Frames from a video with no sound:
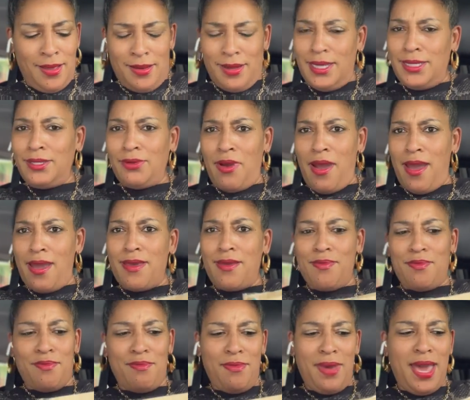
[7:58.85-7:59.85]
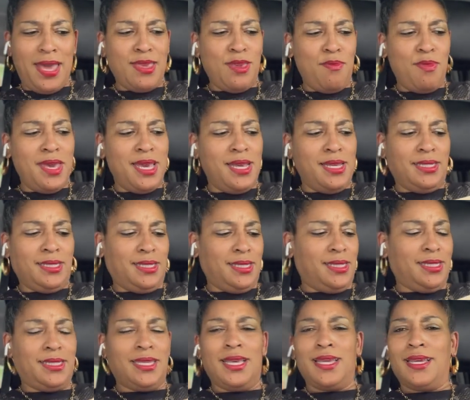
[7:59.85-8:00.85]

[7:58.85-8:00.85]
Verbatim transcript: That's right. Mind your business.